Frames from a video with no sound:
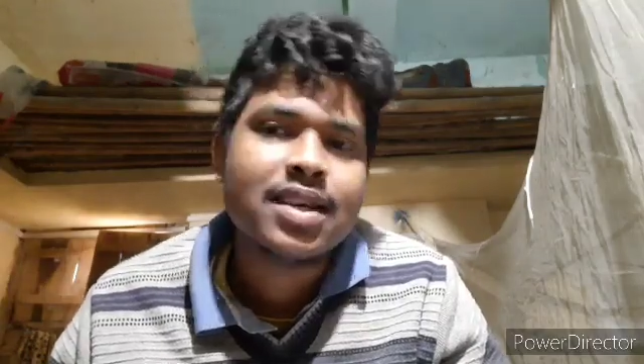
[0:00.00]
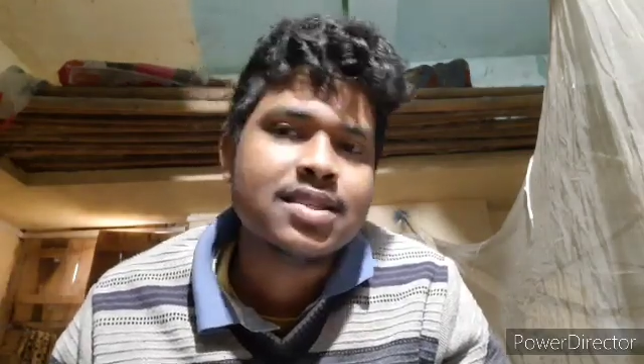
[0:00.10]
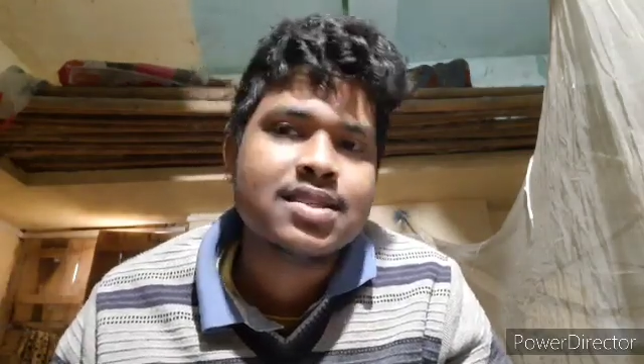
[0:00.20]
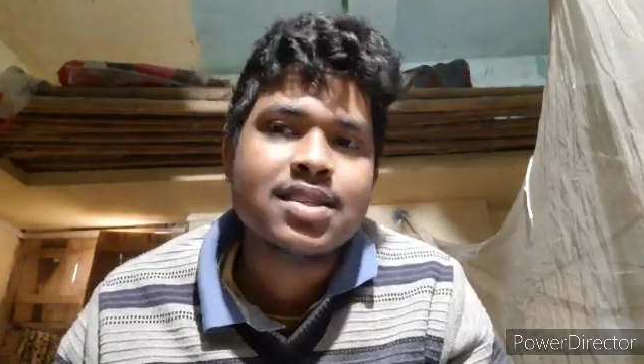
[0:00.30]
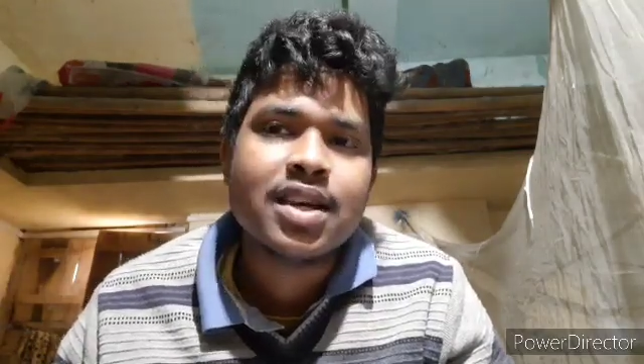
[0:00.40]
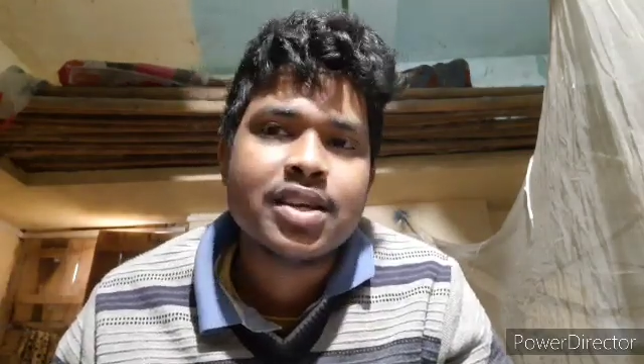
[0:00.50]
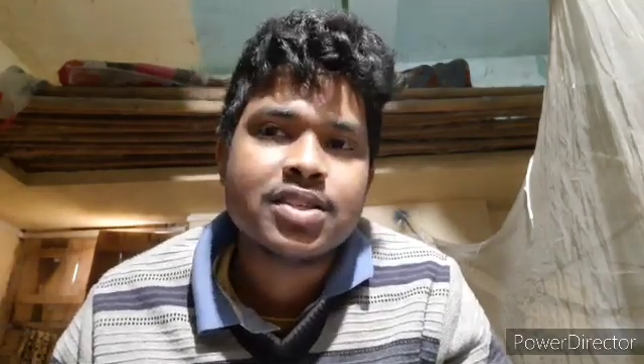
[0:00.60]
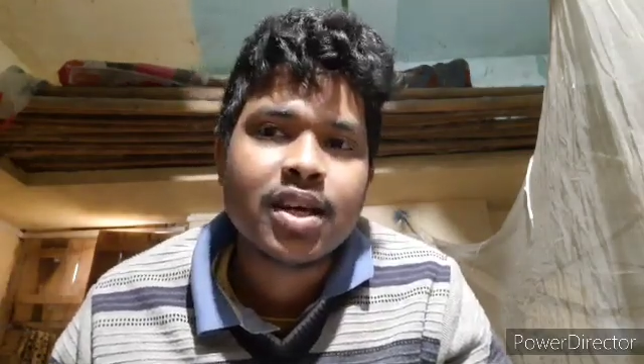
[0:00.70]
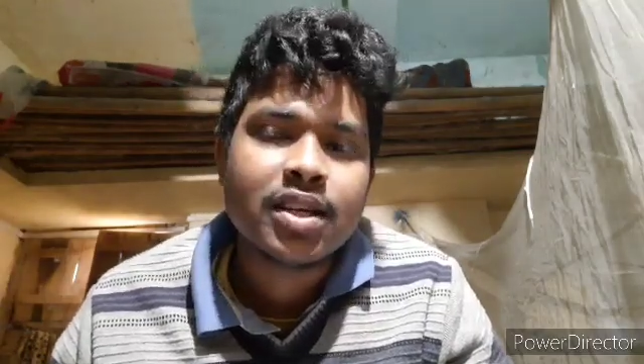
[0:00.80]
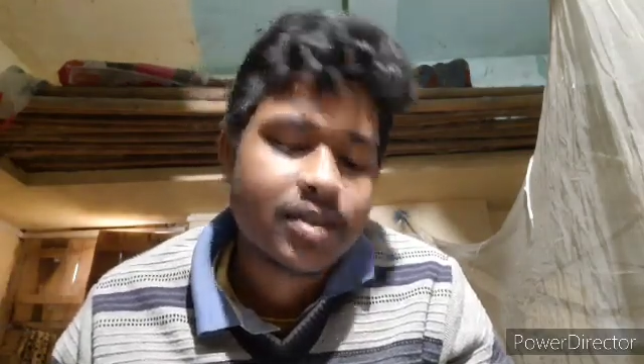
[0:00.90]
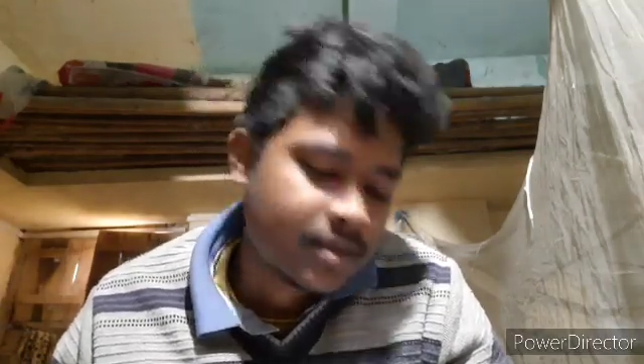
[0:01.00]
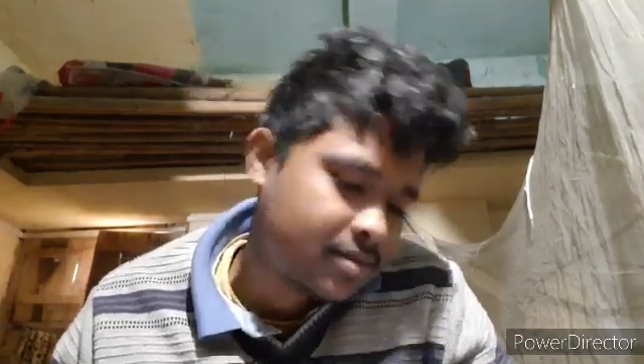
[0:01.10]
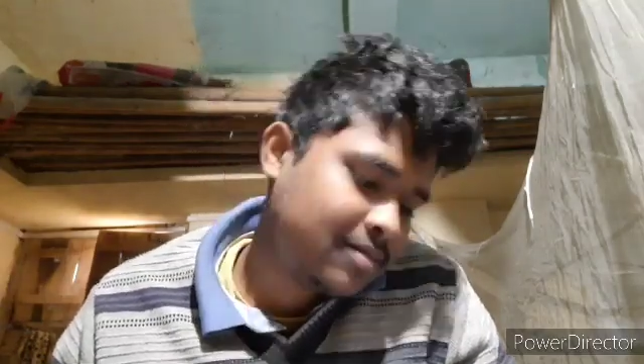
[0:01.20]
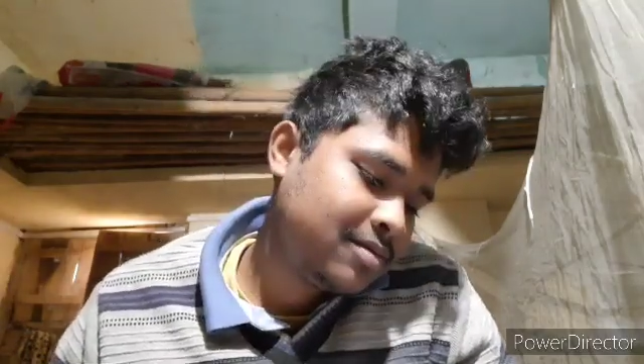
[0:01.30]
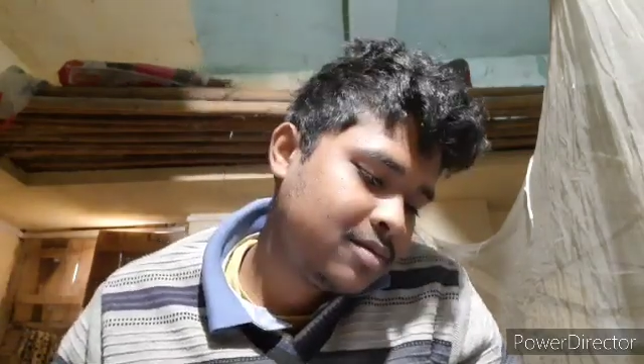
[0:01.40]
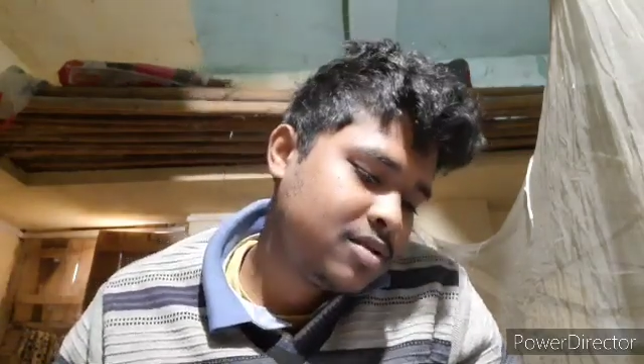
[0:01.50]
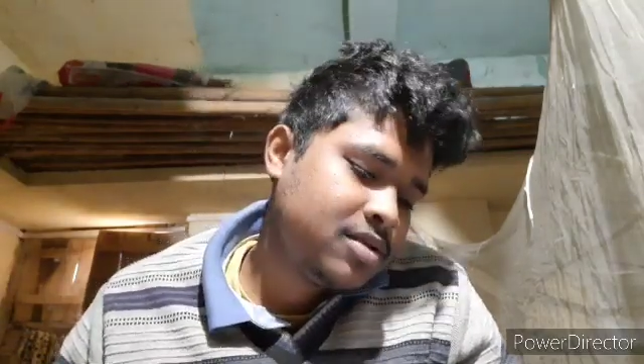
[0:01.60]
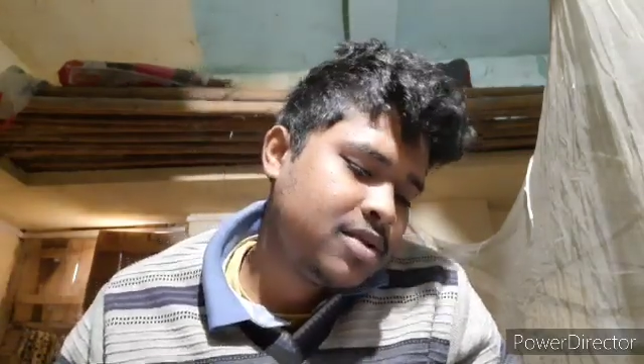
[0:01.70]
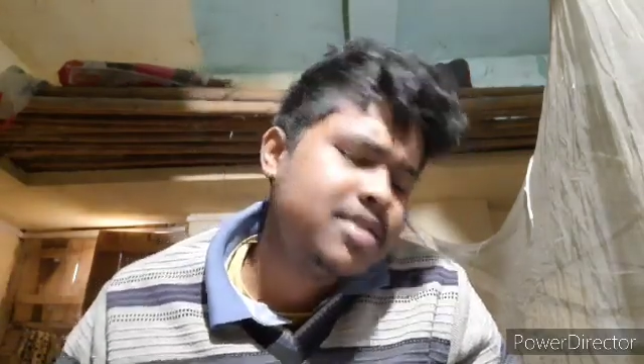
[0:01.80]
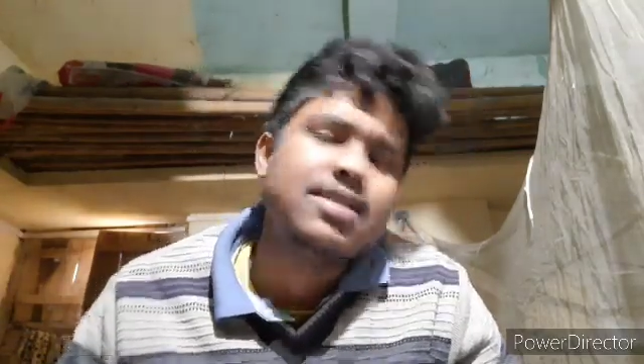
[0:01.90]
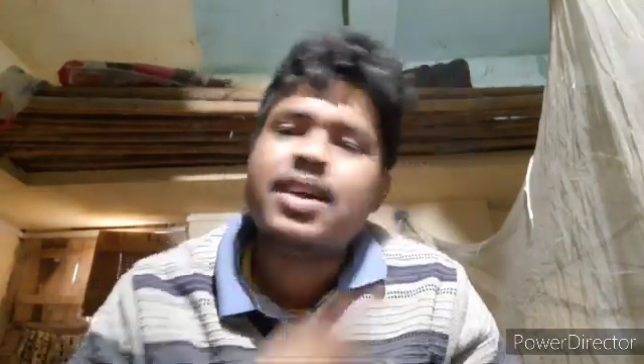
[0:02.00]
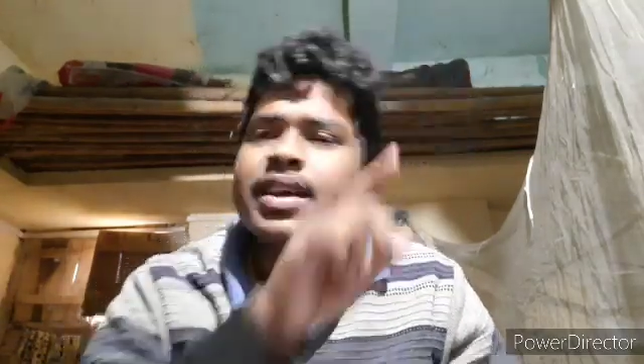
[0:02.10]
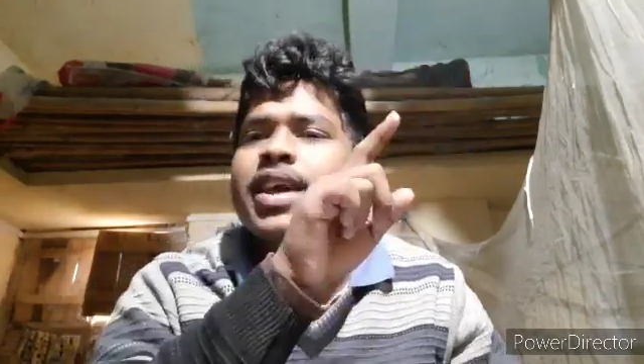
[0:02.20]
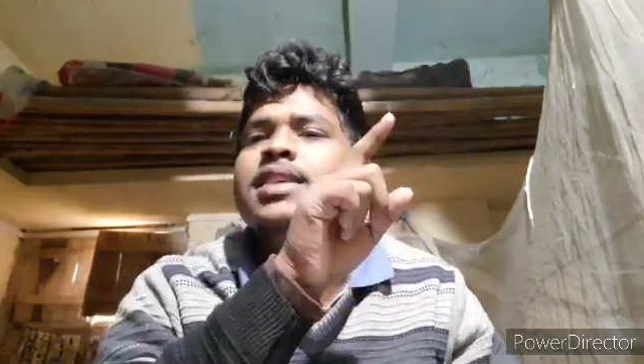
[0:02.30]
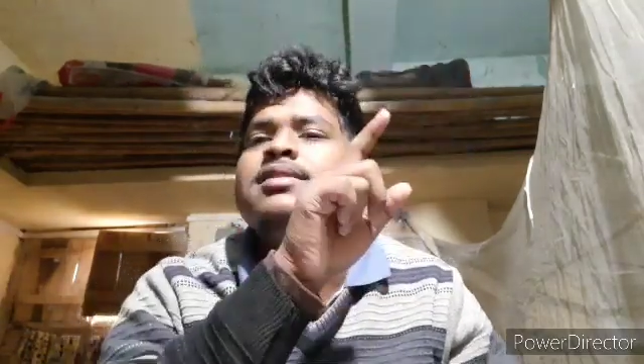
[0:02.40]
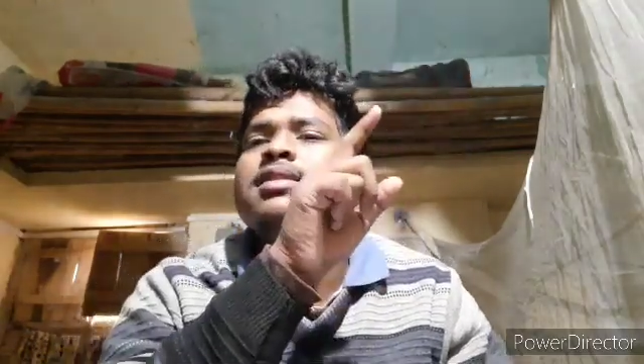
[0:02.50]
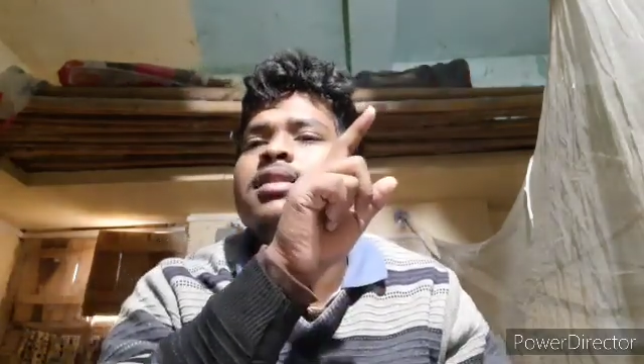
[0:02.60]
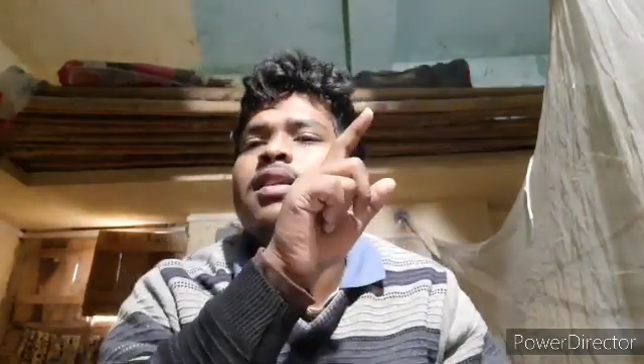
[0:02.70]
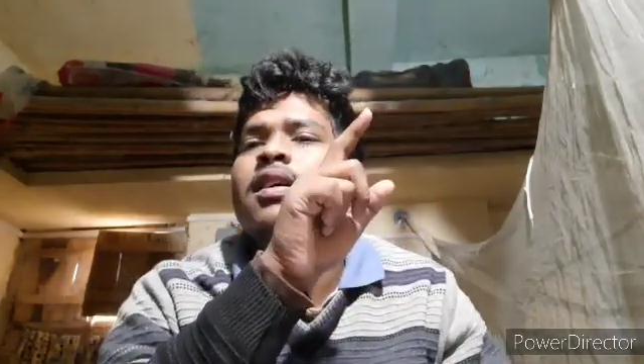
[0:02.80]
chi. It is like x,